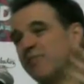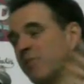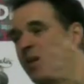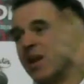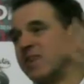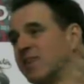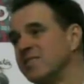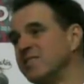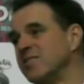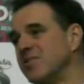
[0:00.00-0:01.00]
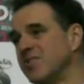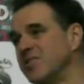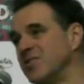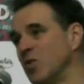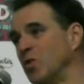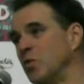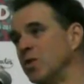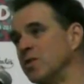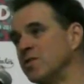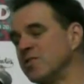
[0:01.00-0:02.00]
from the late 1960s
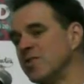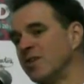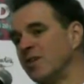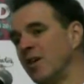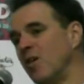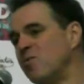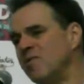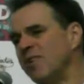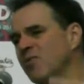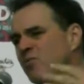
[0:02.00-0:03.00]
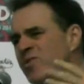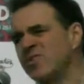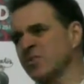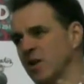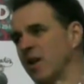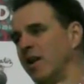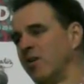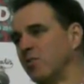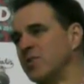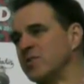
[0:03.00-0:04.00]
onwards only
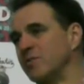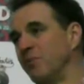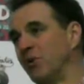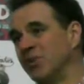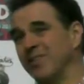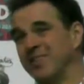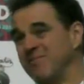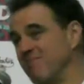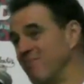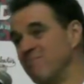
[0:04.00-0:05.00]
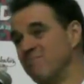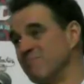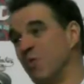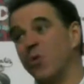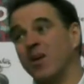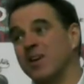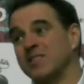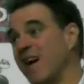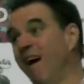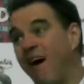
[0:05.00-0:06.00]
recently reached the point that more or
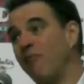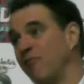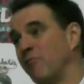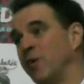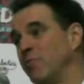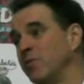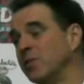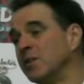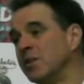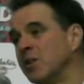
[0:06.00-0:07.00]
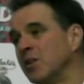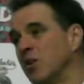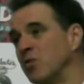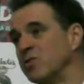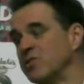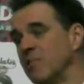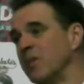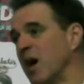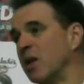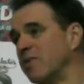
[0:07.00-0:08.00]
less half of people go to
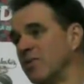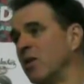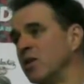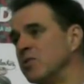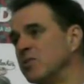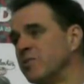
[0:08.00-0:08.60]
some kind of college.